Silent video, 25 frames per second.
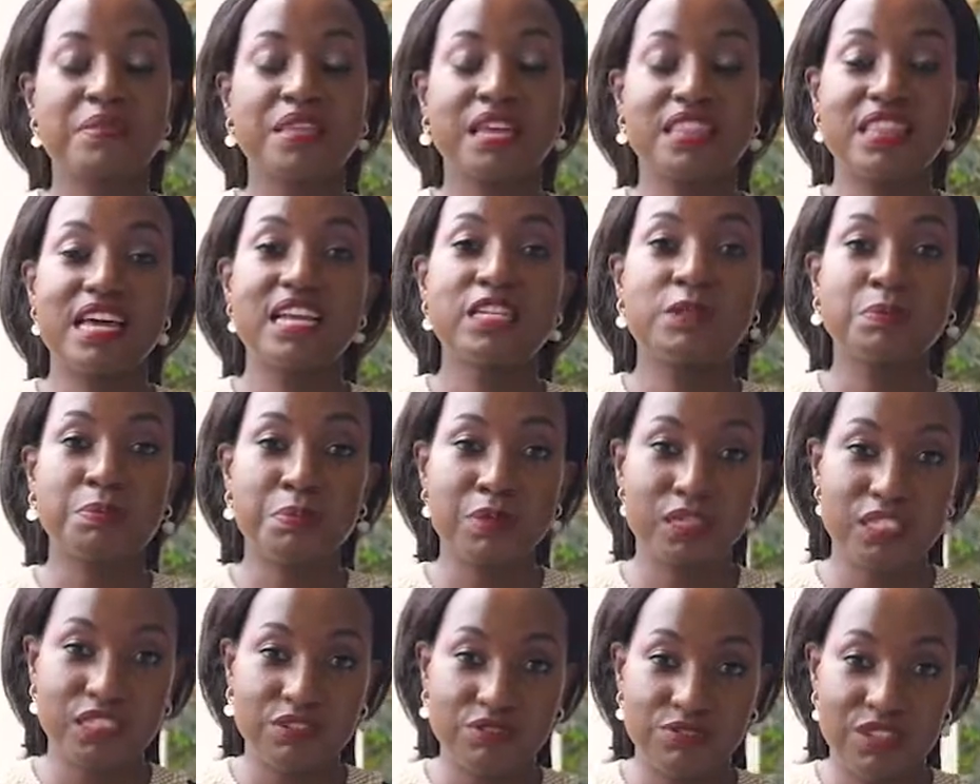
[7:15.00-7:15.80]
that
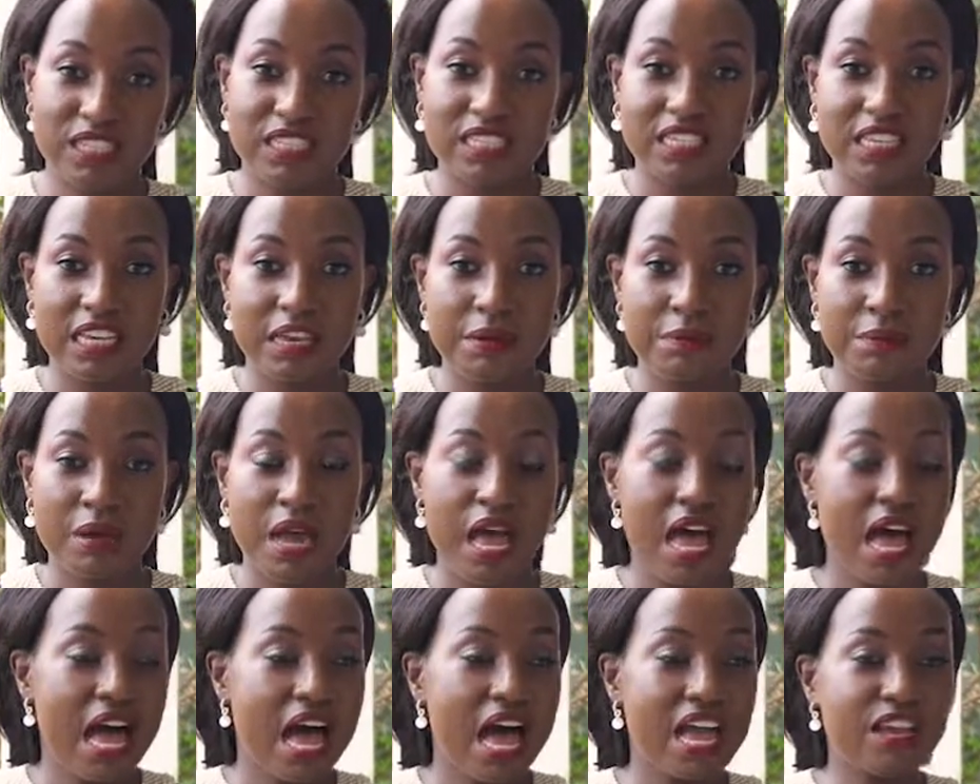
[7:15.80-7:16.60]
motivates him.
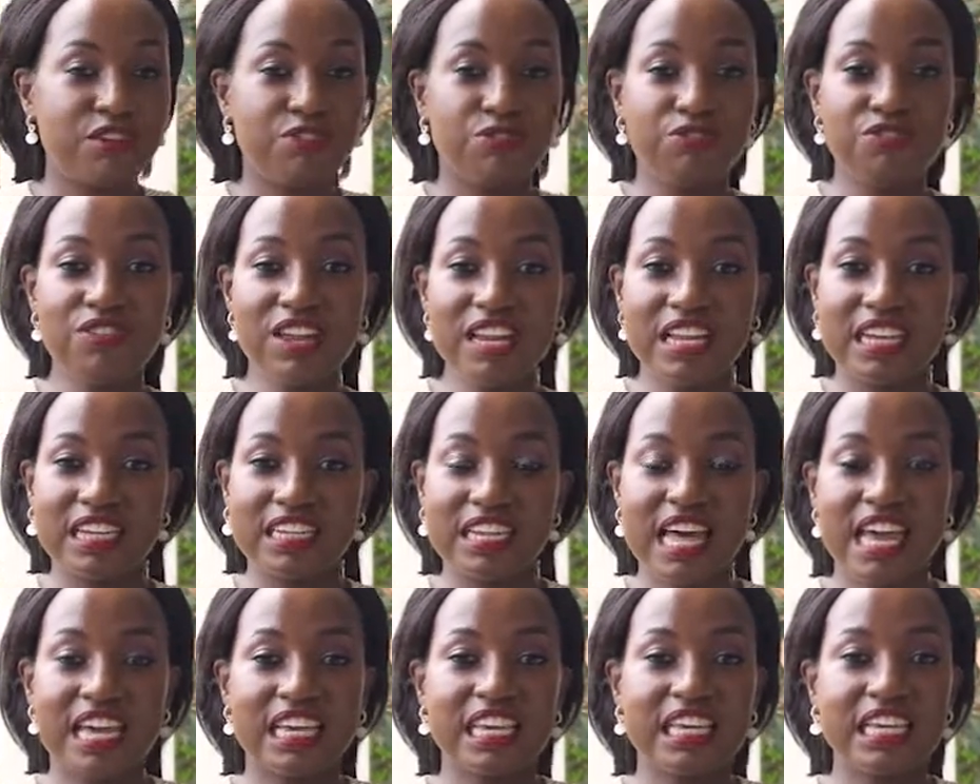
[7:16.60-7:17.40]
And feeling
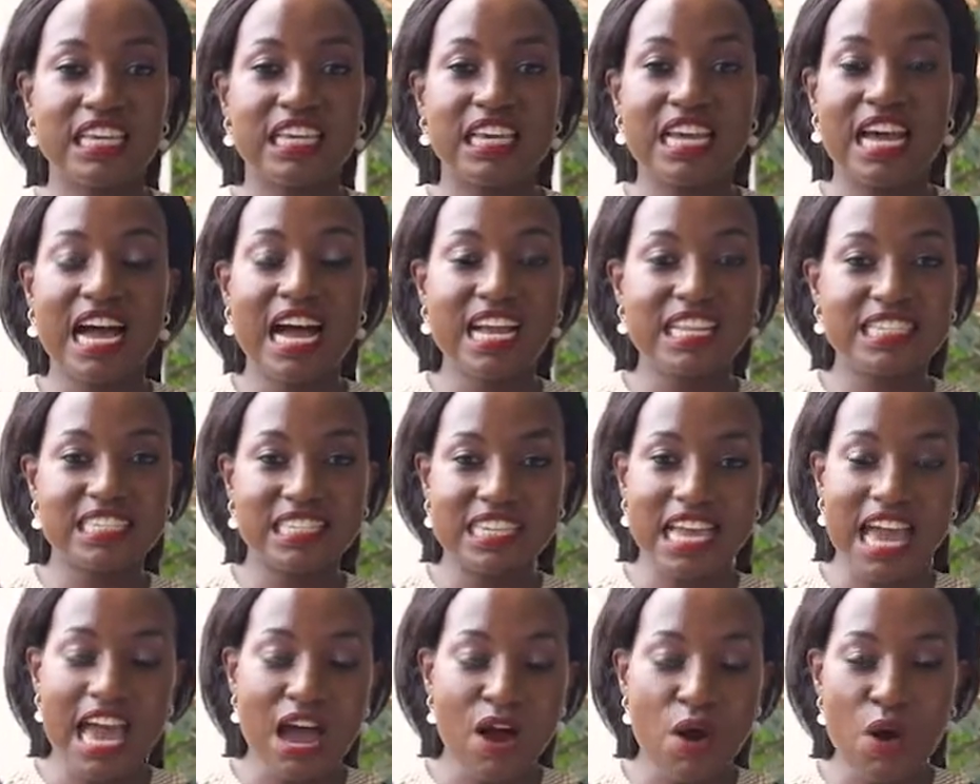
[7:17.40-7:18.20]
like he has
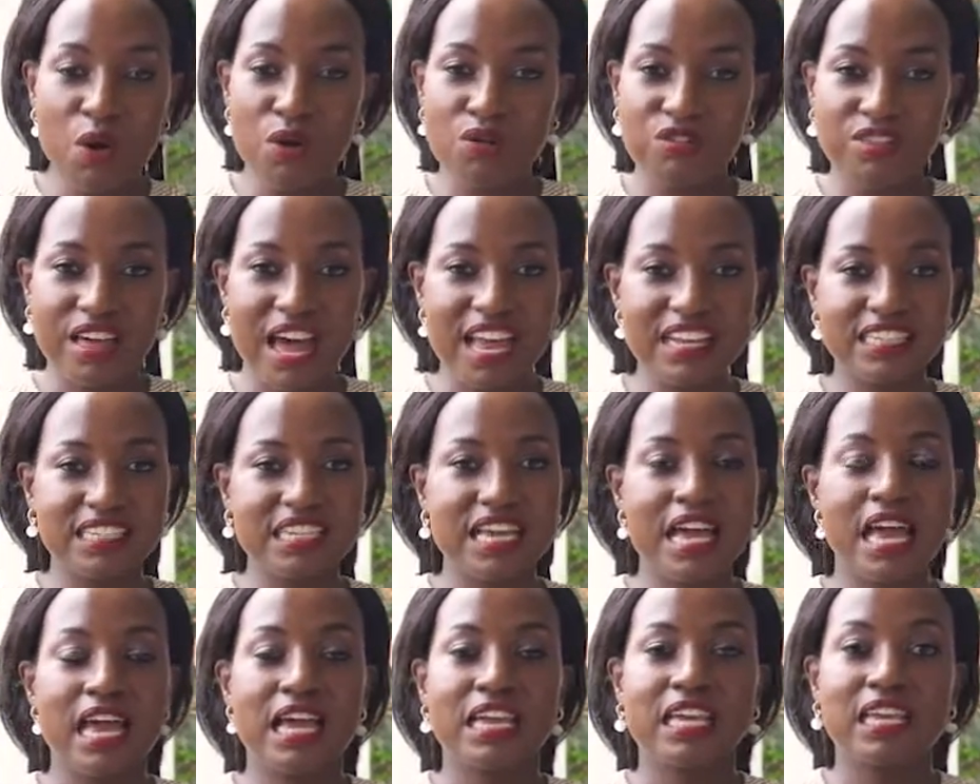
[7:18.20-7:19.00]
all that
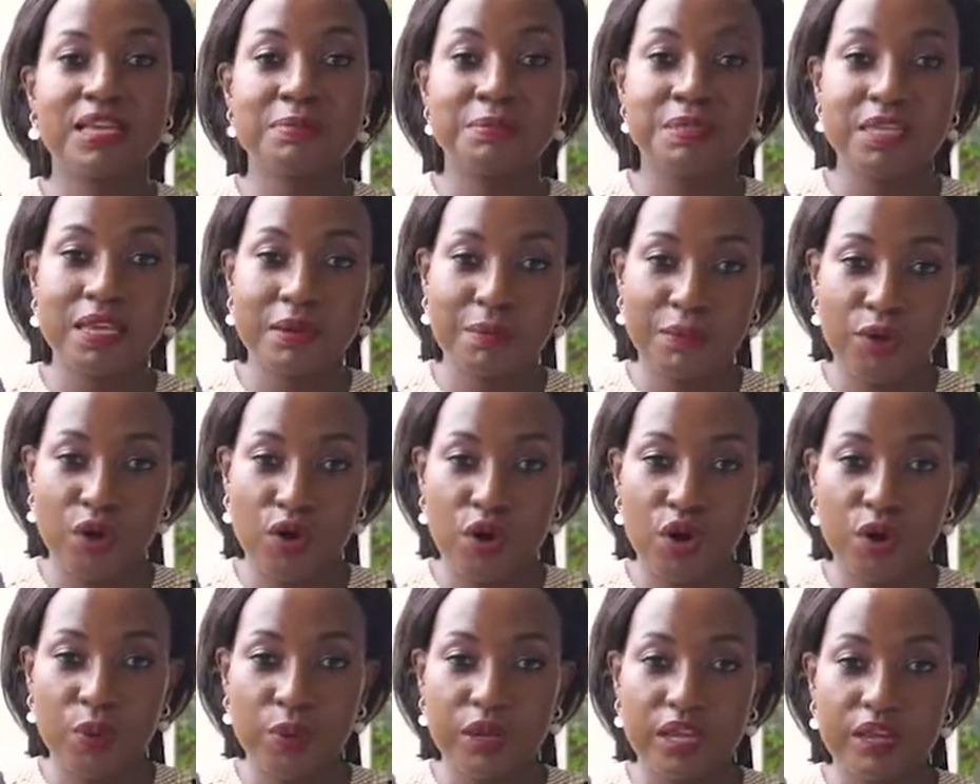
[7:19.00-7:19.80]
keeps him
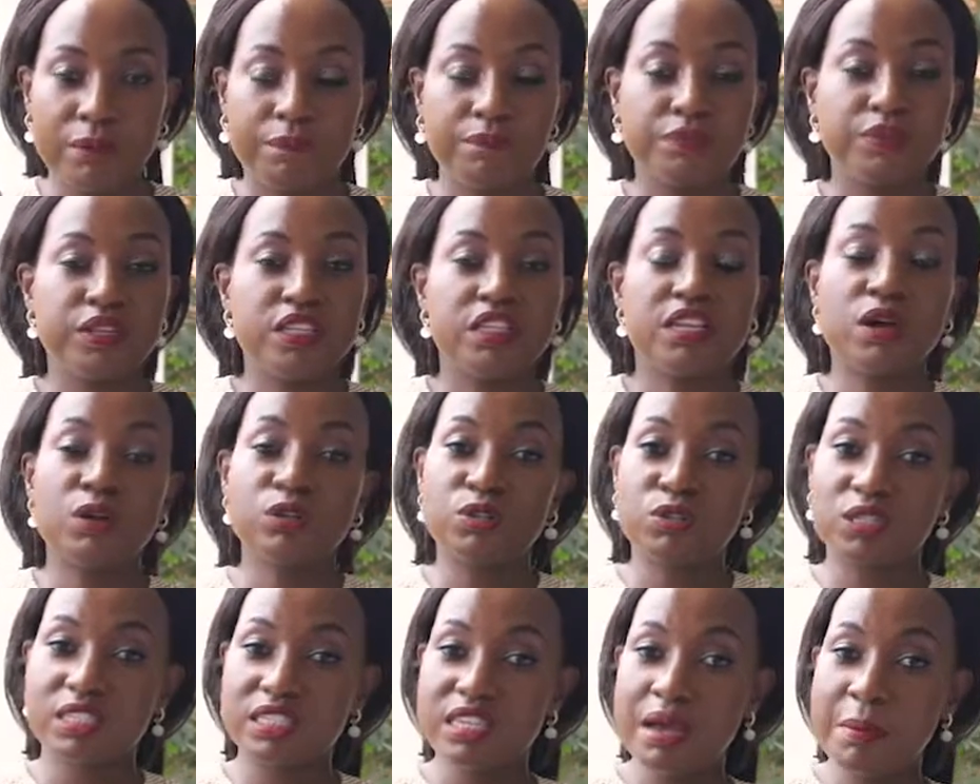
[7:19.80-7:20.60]
going. Now,
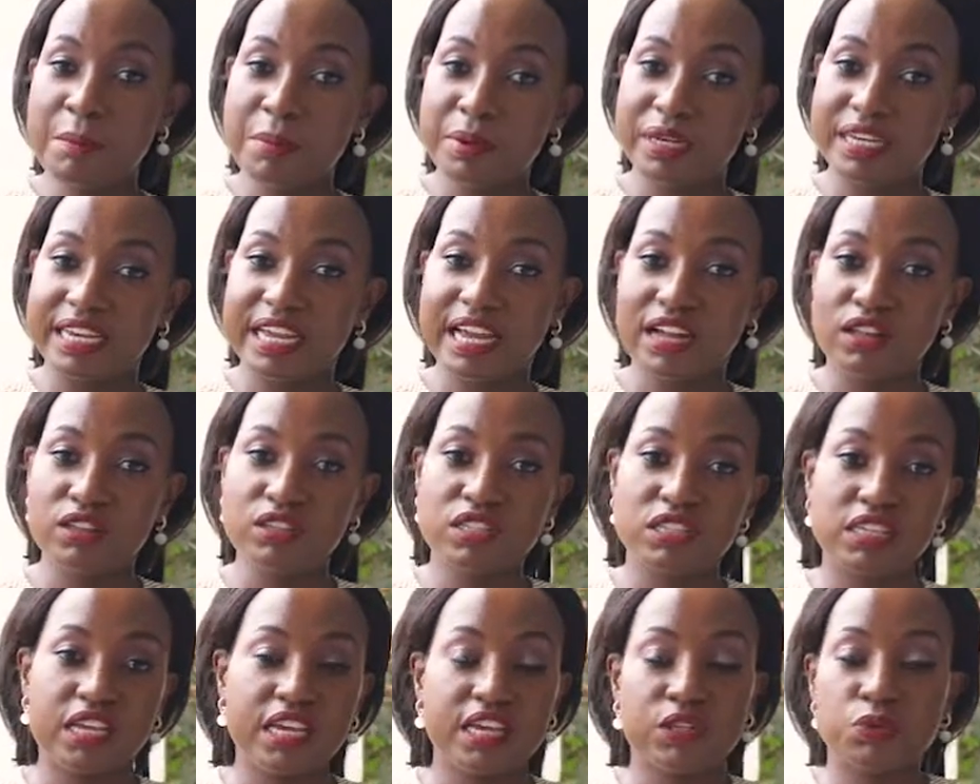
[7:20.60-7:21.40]
to somebody else,
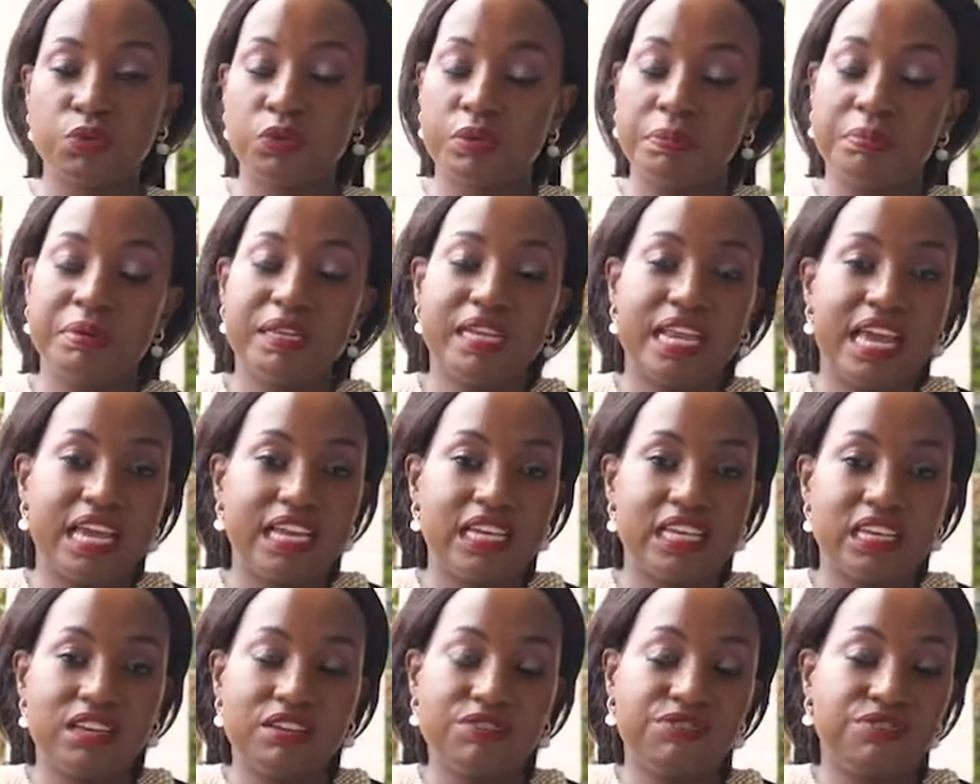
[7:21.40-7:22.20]
it would be like,
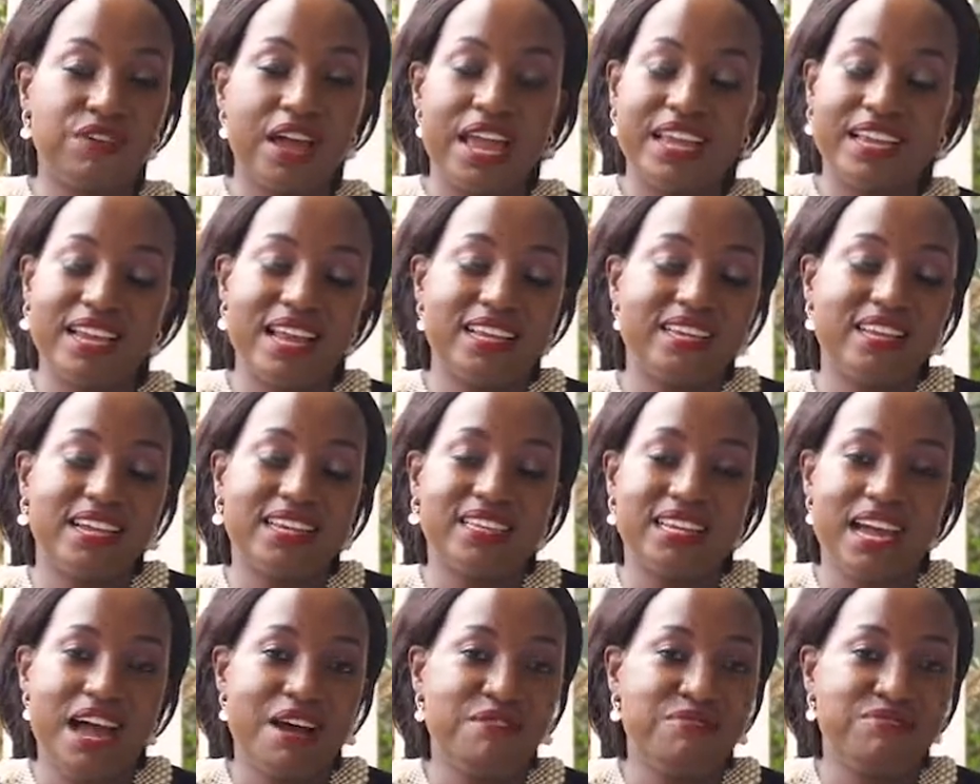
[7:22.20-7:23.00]
if I
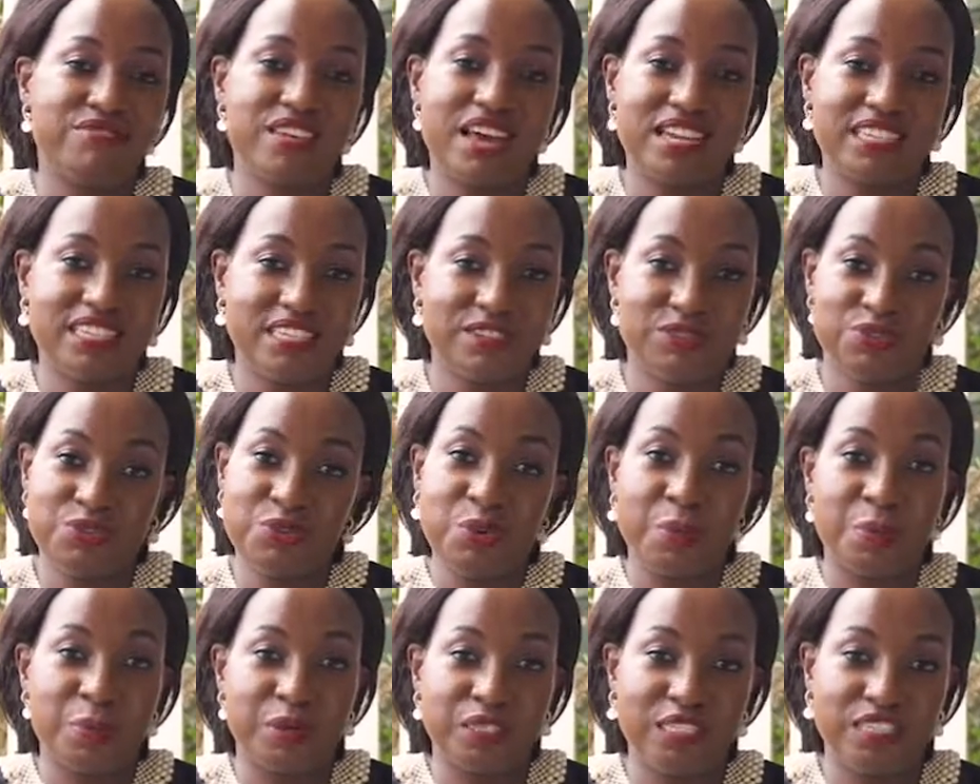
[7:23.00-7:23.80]
can't have that and
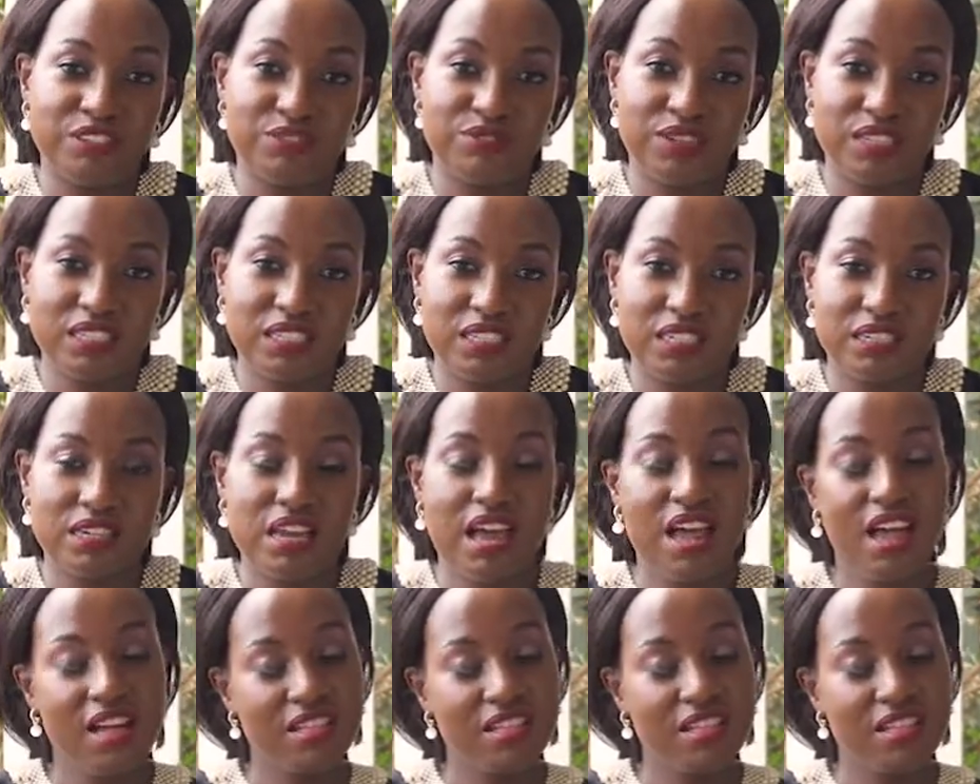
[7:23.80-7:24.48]
feel motivated.